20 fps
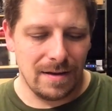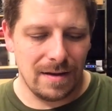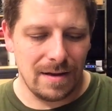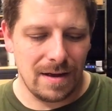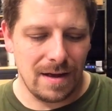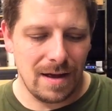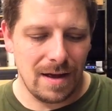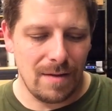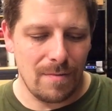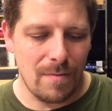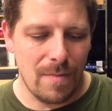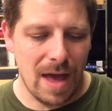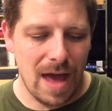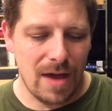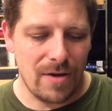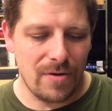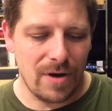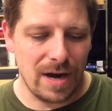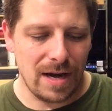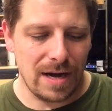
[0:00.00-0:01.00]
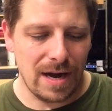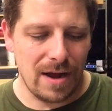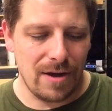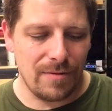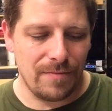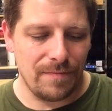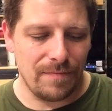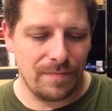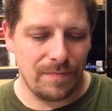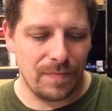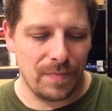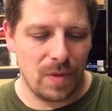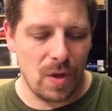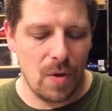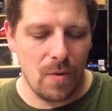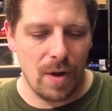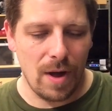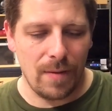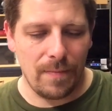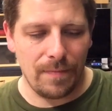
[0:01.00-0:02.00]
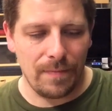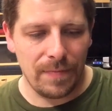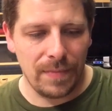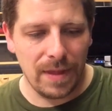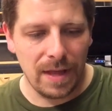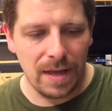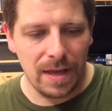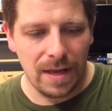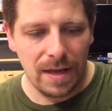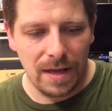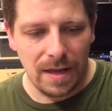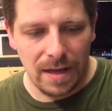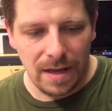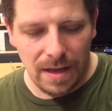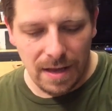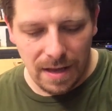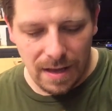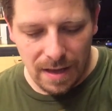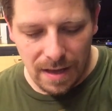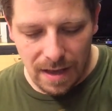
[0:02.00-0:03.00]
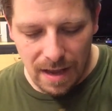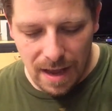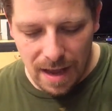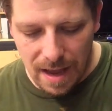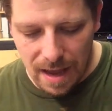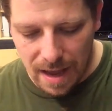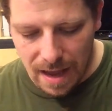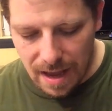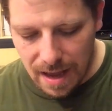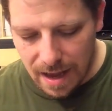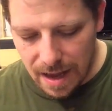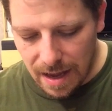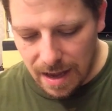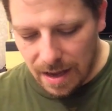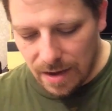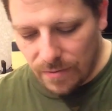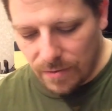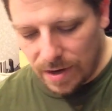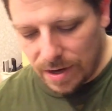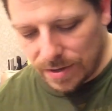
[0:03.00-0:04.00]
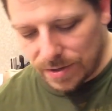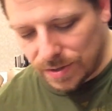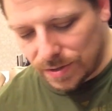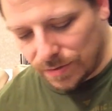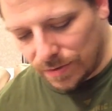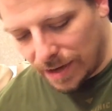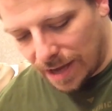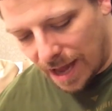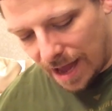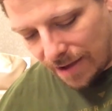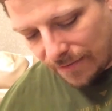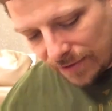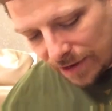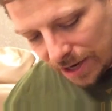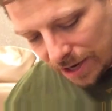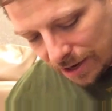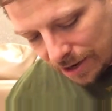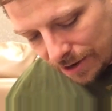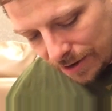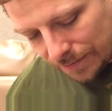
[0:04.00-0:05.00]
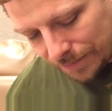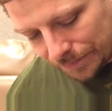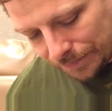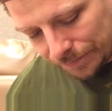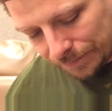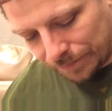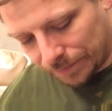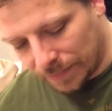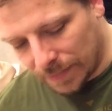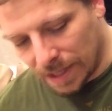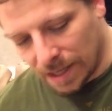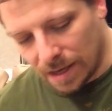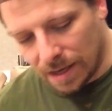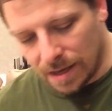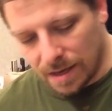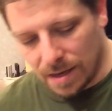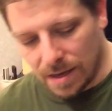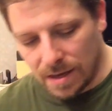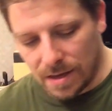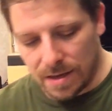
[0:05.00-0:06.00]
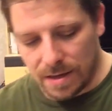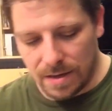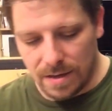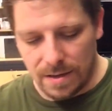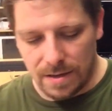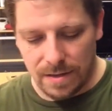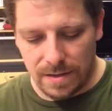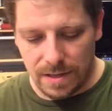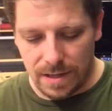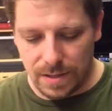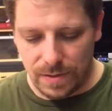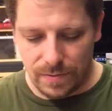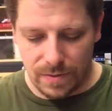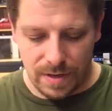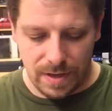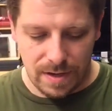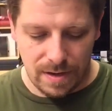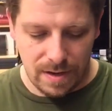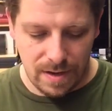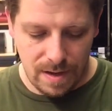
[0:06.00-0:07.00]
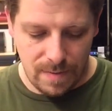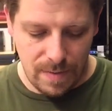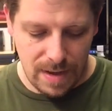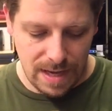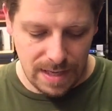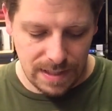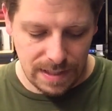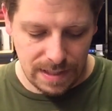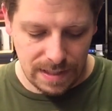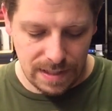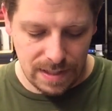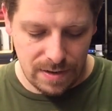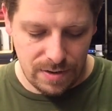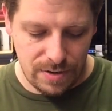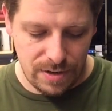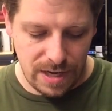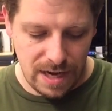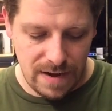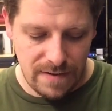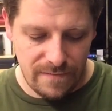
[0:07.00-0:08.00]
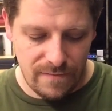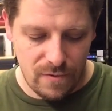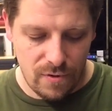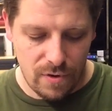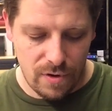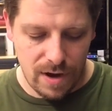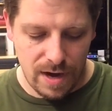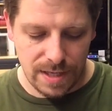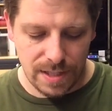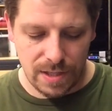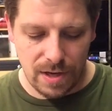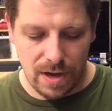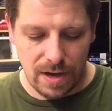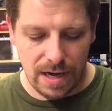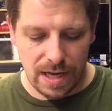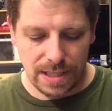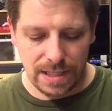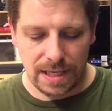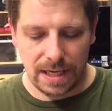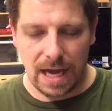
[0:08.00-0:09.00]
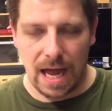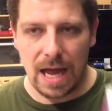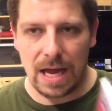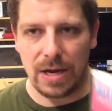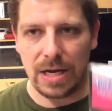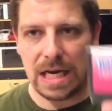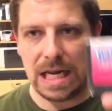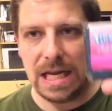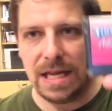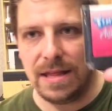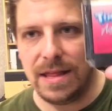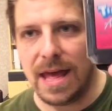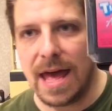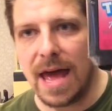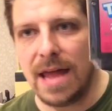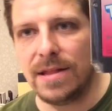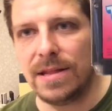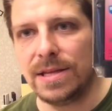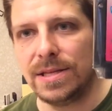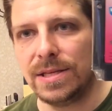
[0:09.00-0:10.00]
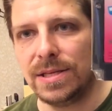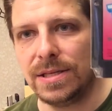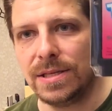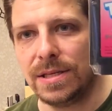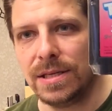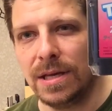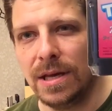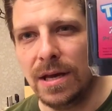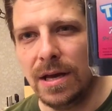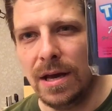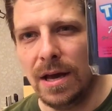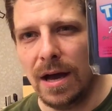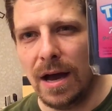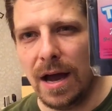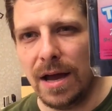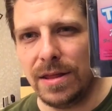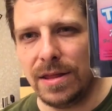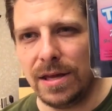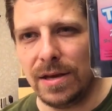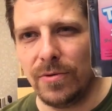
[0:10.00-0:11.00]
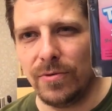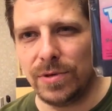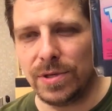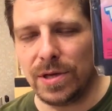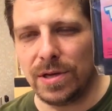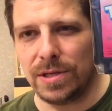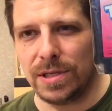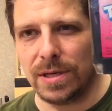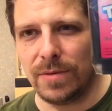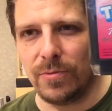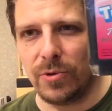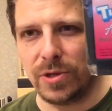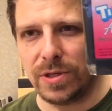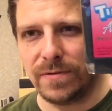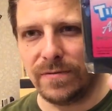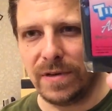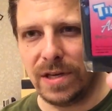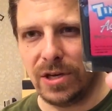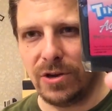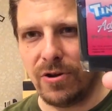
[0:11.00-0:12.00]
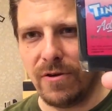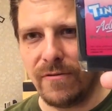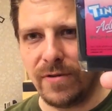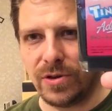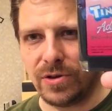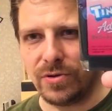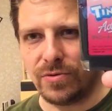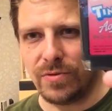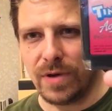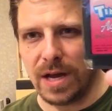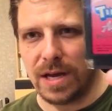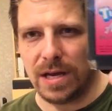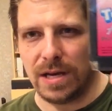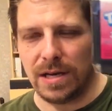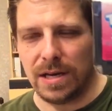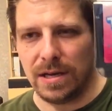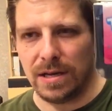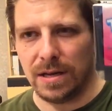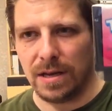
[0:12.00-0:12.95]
I'm mad right now. Oh, well. And what else do we have here? This one. I paid 600 yen for. I saw it, and I was like, I need that. This is, I think, was on someone's video of underrated...